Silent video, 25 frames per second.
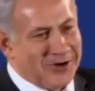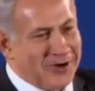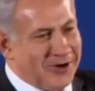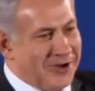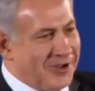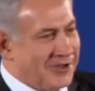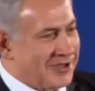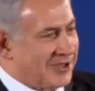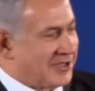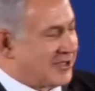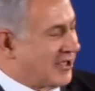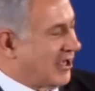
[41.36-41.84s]

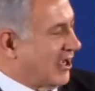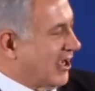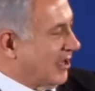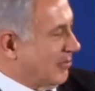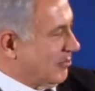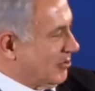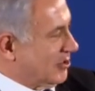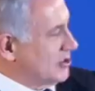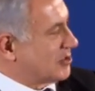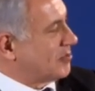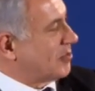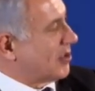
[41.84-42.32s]
all the
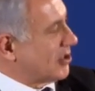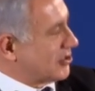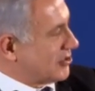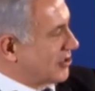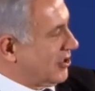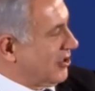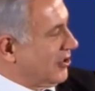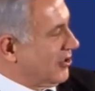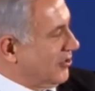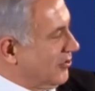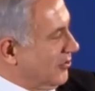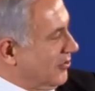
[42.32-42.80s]
time,
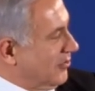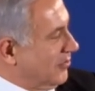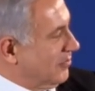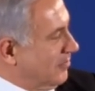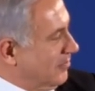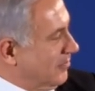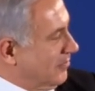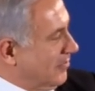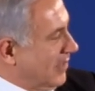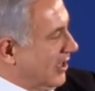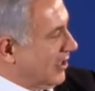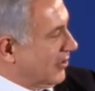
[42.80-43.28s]
especially you,
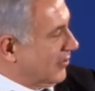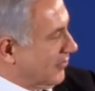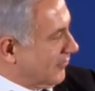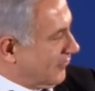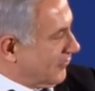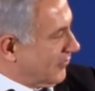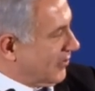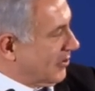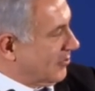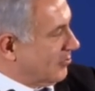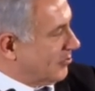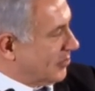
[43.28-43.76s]
my good
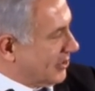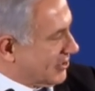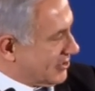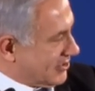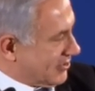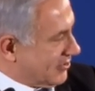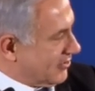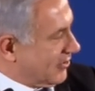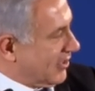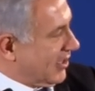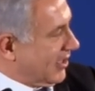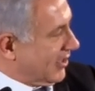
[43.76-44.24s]
friend,
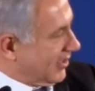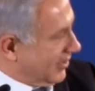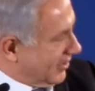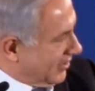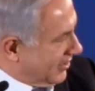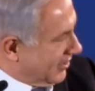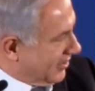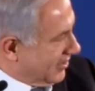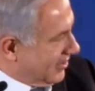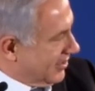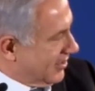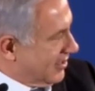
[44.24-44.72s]
Pastor
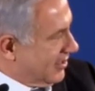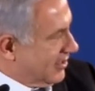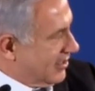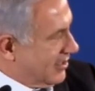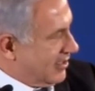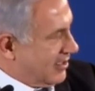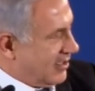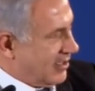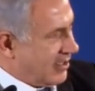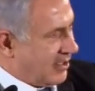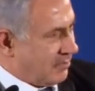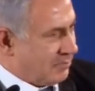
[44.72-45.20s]
Hagee,
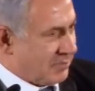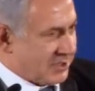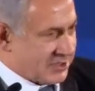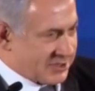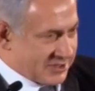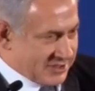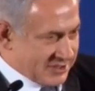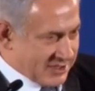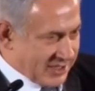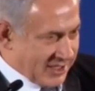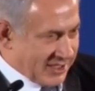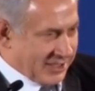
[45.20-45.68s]

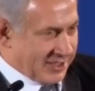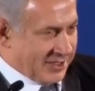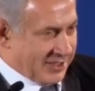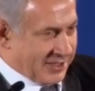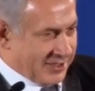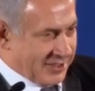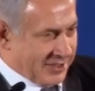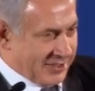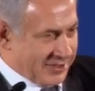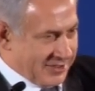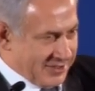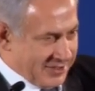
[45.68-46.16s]
Mrs.
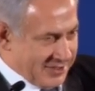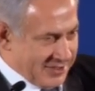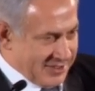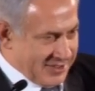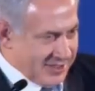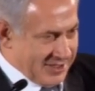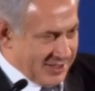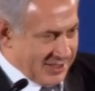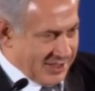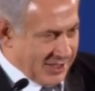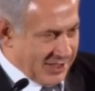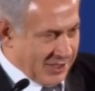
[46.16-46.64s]
Hagee,
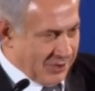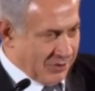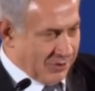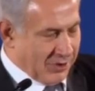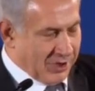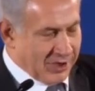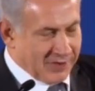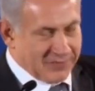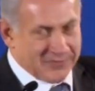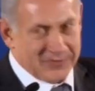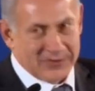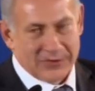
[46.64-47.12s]
and
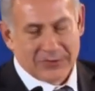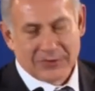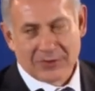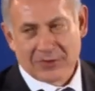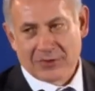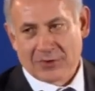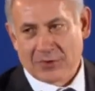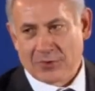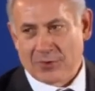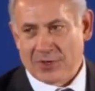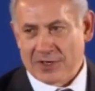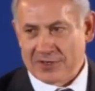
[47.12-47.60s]
all of you,
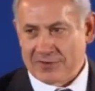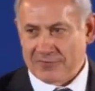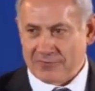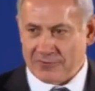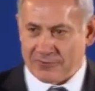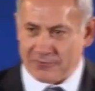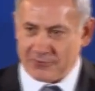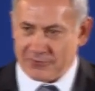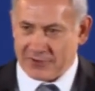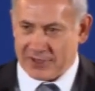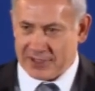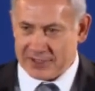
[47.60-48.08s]
your
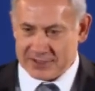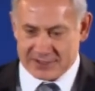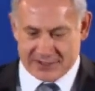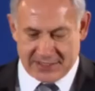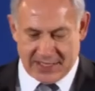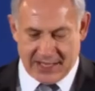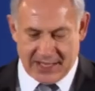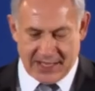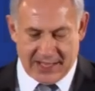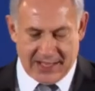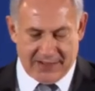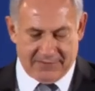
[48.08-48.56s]
wonderful friends.
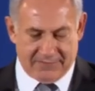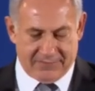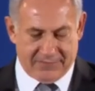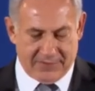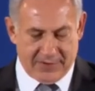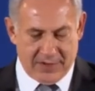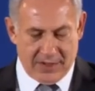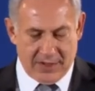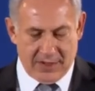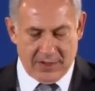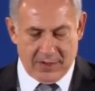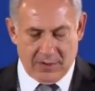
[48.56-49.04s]
I have
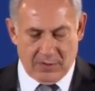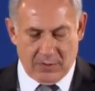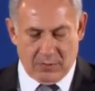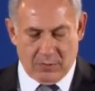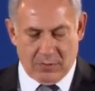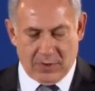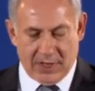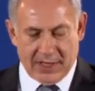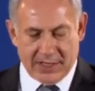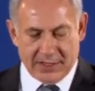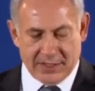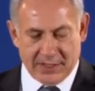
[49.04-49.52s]

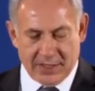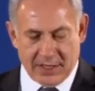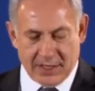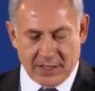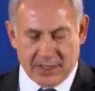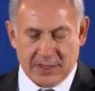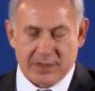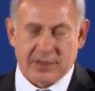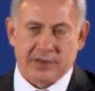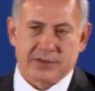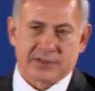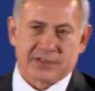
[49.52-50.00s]

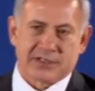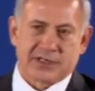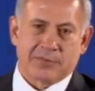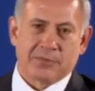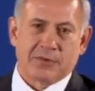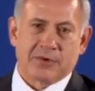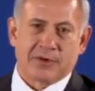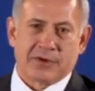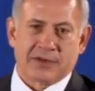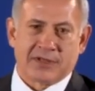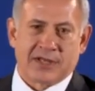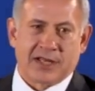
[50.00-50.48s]
one, there are
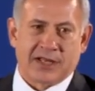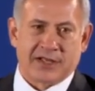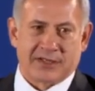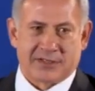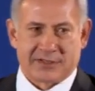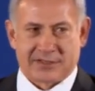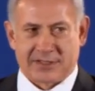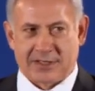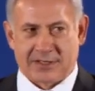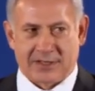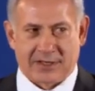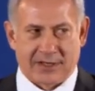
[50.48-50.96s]
some
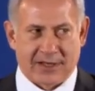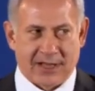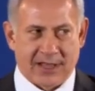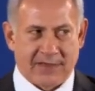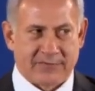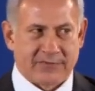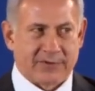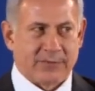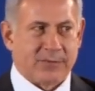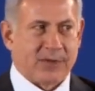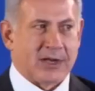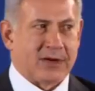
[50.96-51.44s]
dates that are,
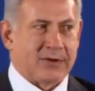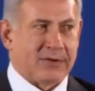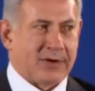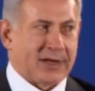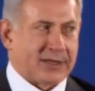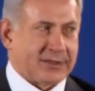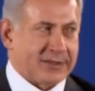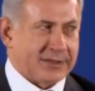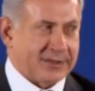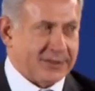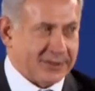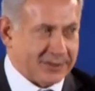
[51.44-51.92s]
have to be
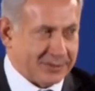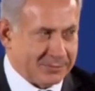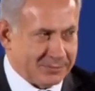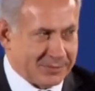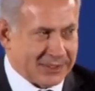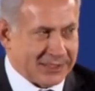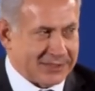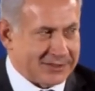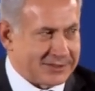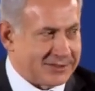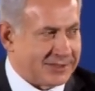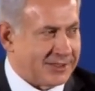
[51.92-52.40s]
corrected there,
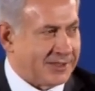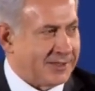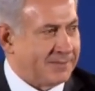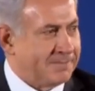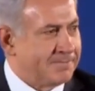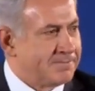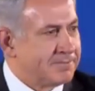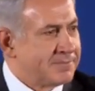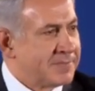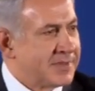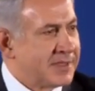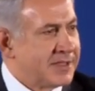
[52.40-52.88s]
but
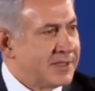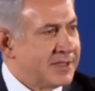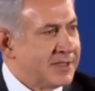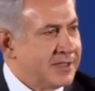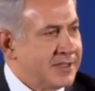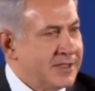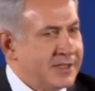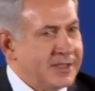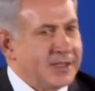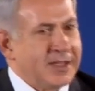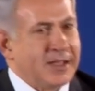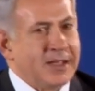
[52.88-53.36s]

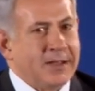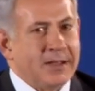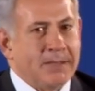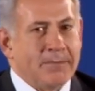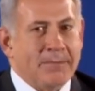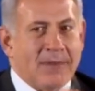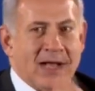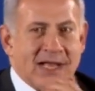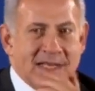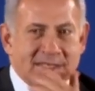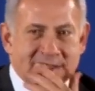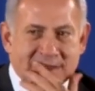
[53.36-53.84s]

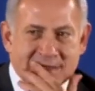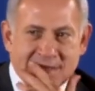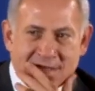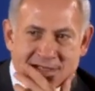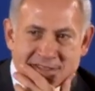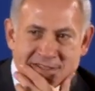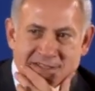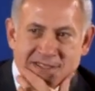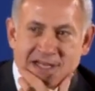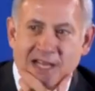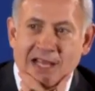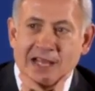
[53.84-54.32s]
my
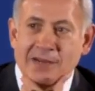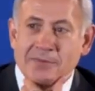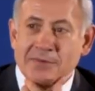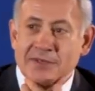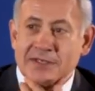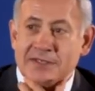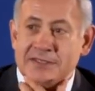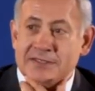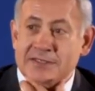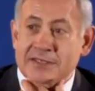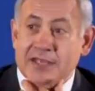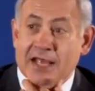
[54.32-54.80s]
son's name
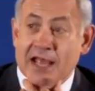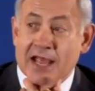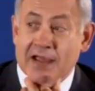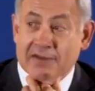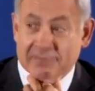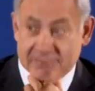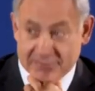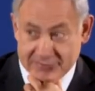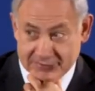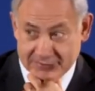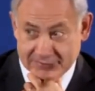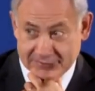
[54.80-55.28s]
is
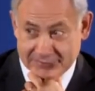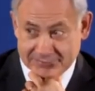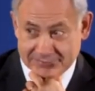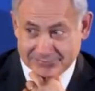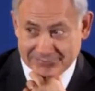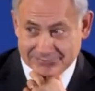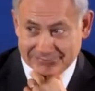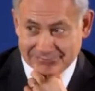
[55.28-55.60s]
Avner.